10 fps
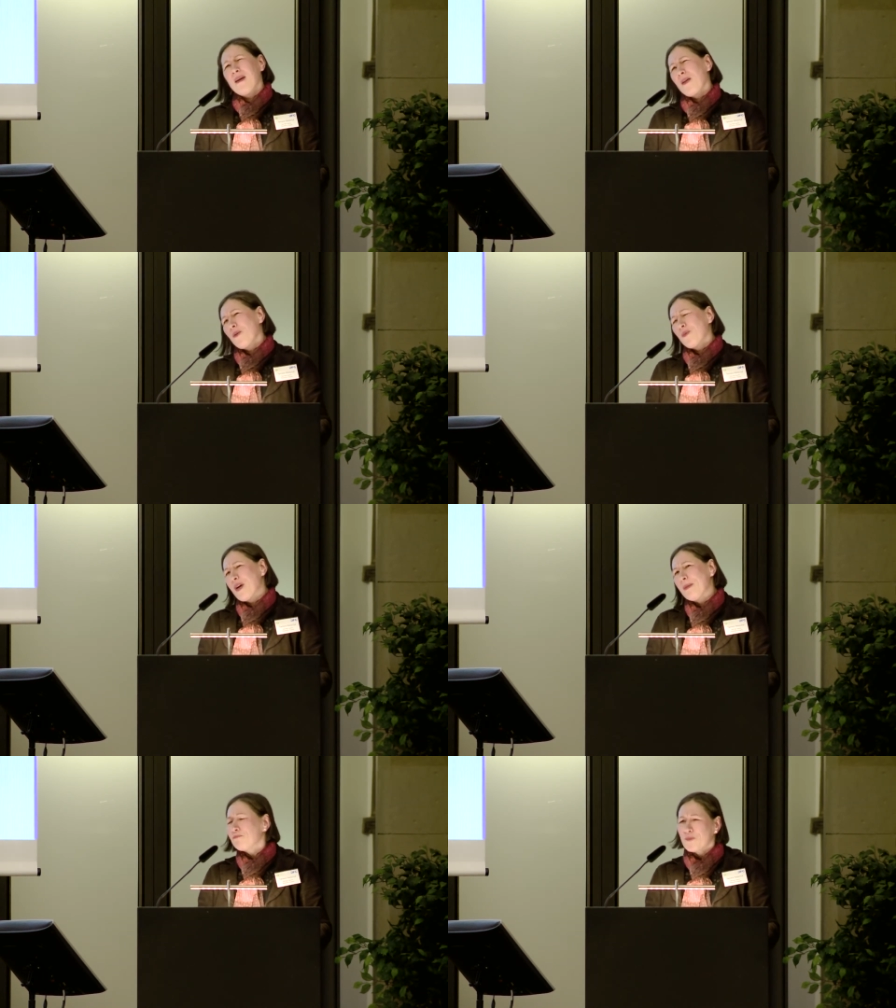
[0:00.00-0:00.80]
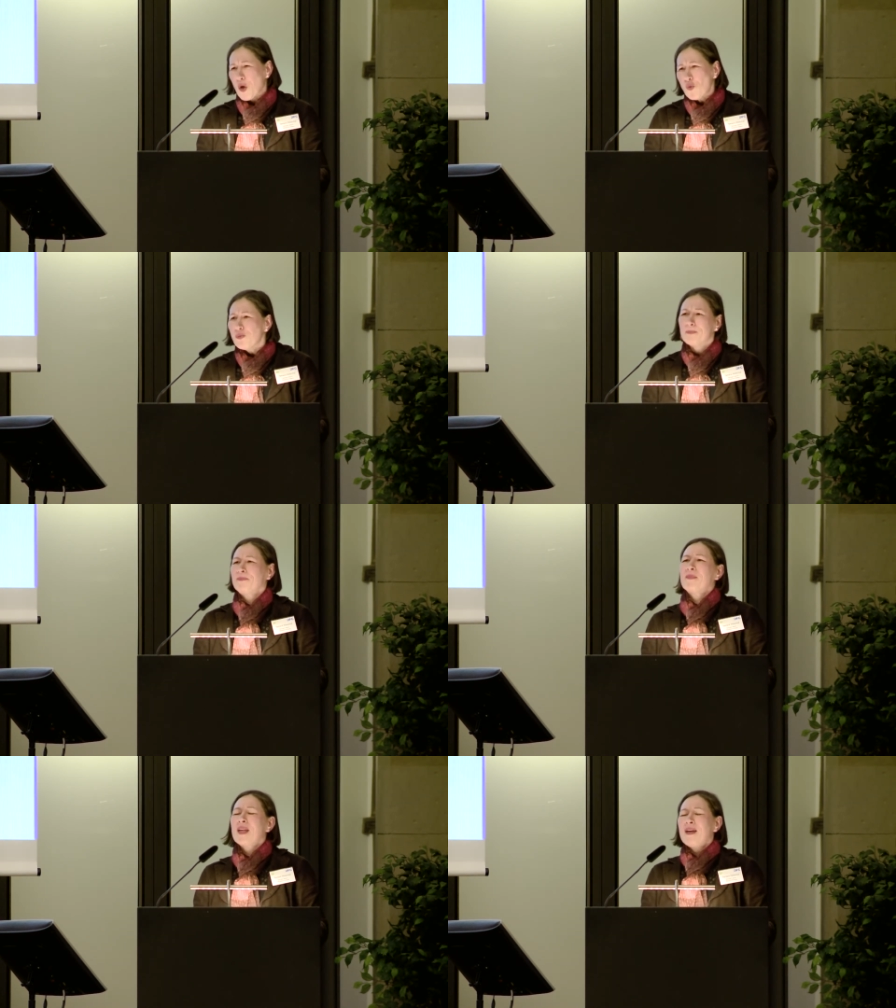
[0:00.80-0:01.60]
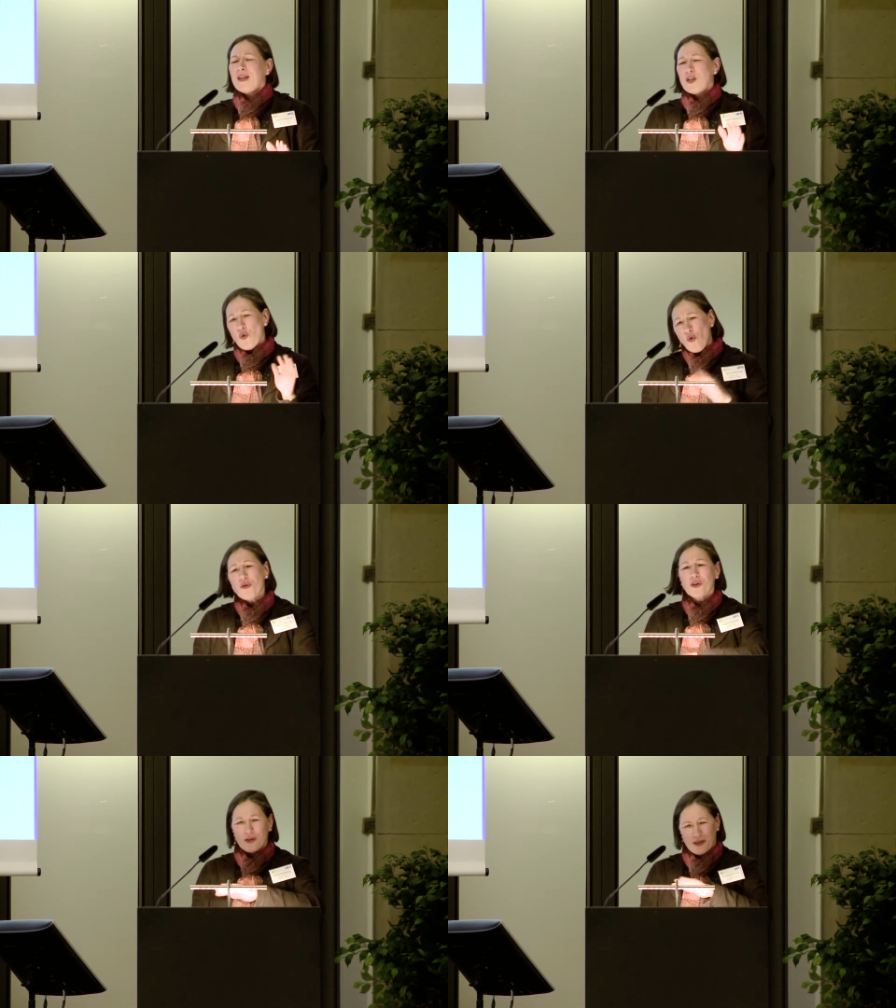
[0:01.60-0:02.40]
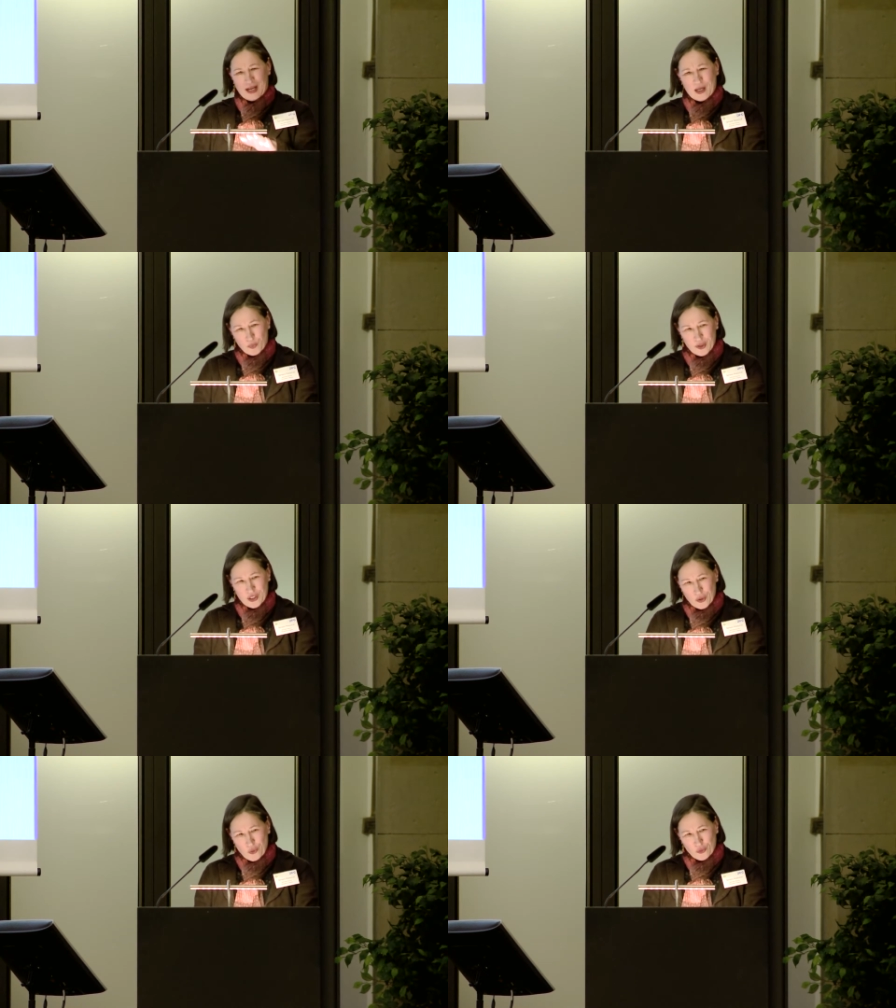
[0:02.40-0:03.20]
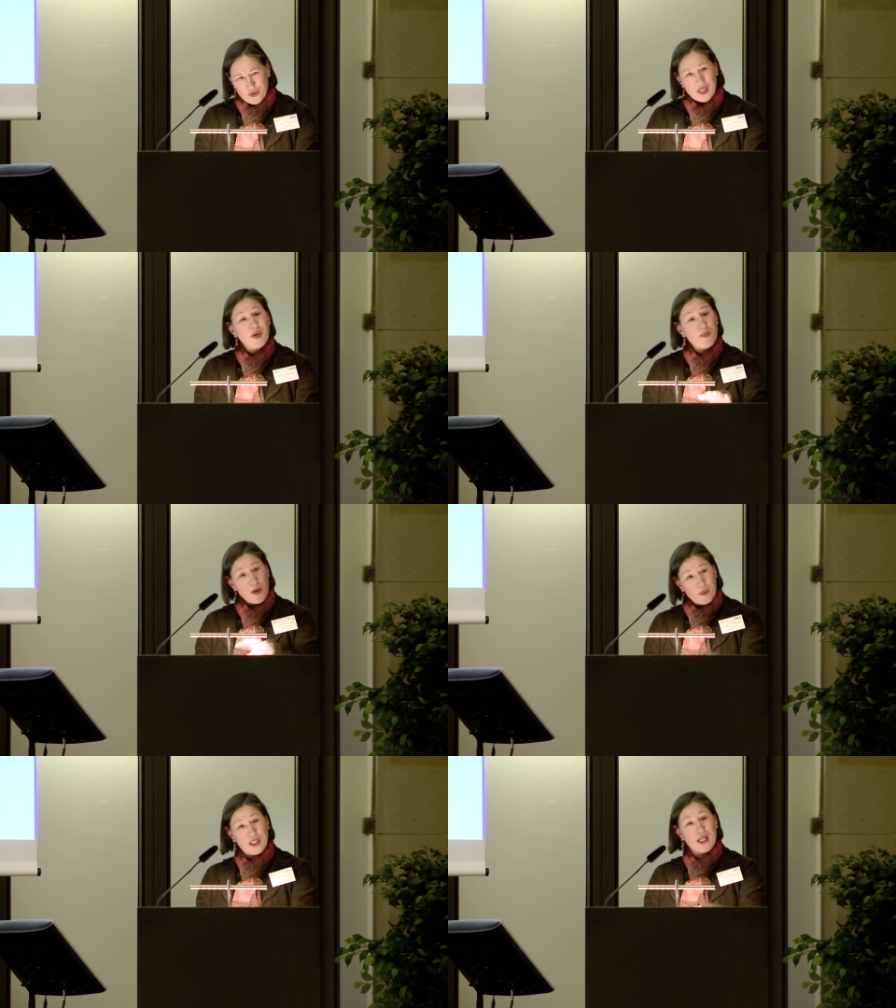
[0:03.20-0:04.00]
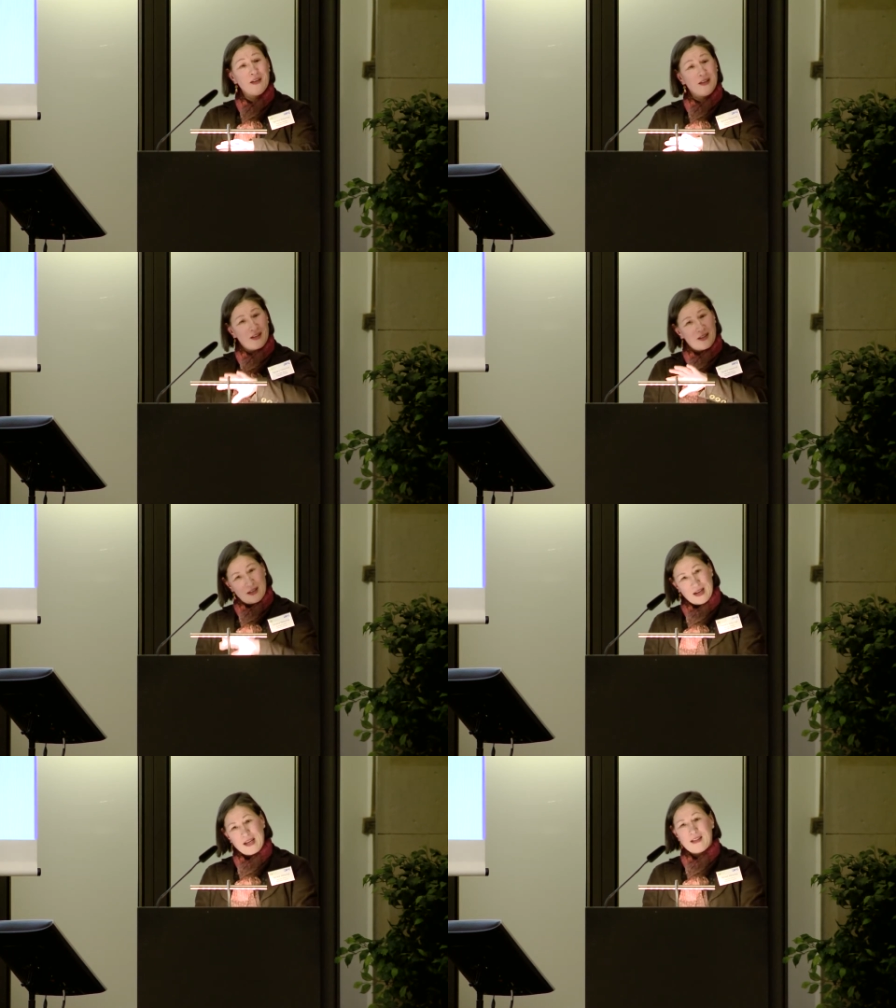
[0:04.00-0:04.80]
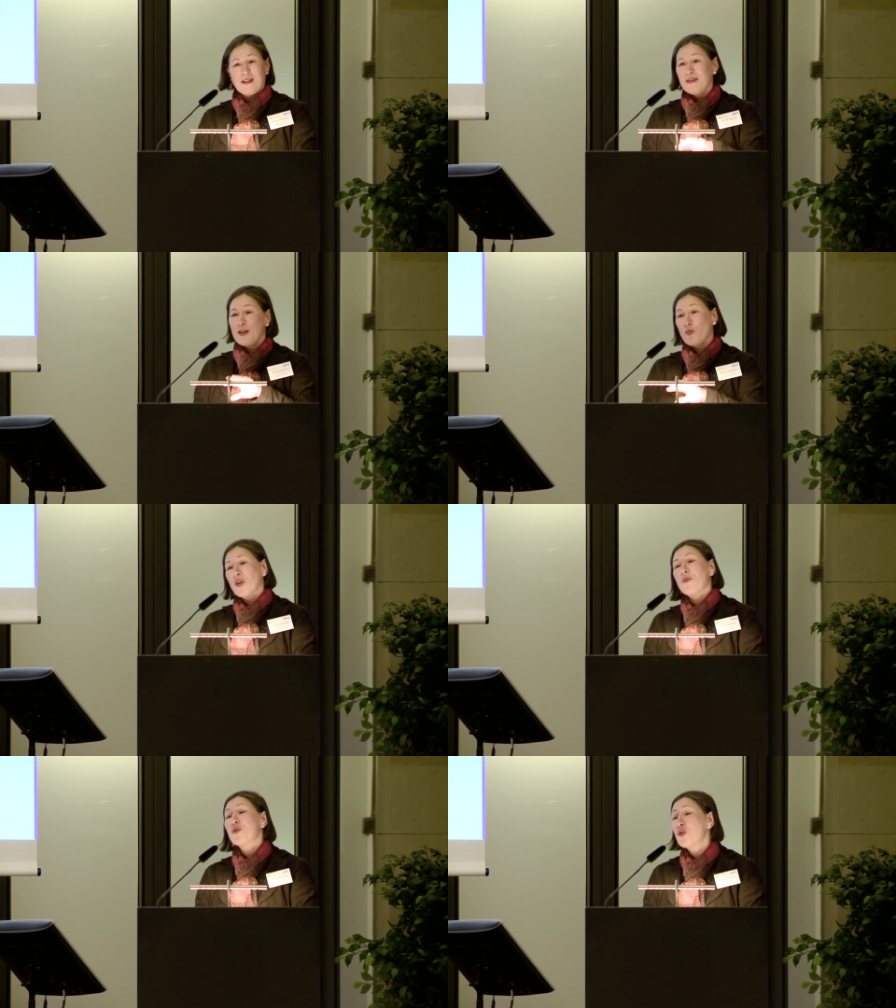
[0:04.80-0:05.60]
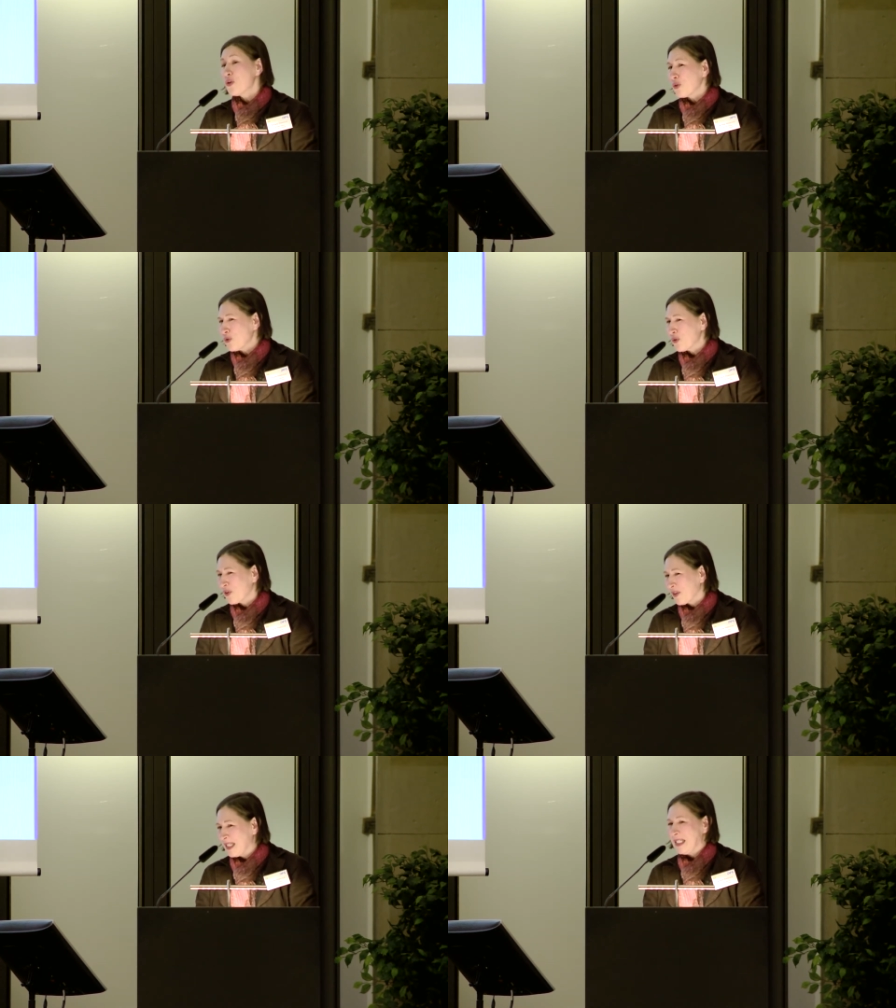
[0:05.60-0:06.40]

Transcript: I thought, well, no. The author had breached the contract by publishing the data in one of our journals.